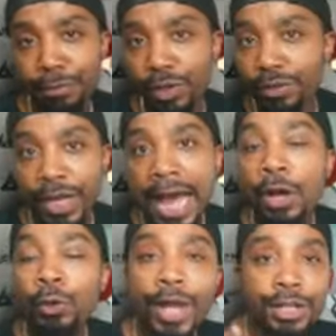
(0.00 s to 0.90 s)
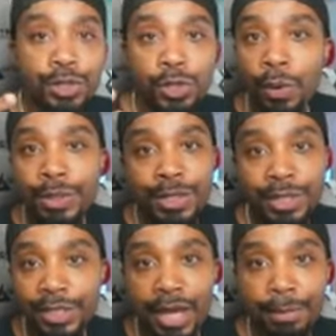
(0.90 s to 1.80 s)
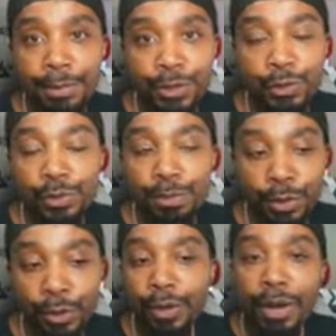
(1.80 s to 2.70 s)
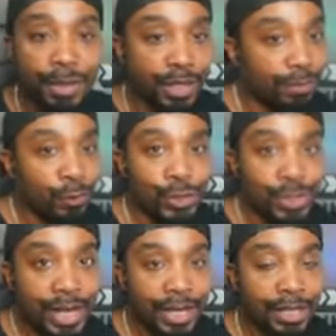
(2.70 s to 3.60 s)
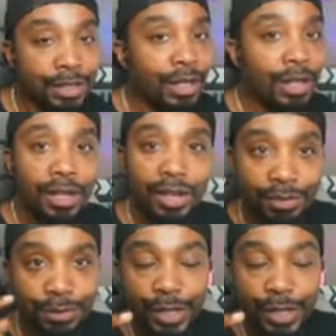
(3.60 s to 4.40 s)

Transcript: of y'all who like to go into these episodes pure, I'm gonna give you a second, cover your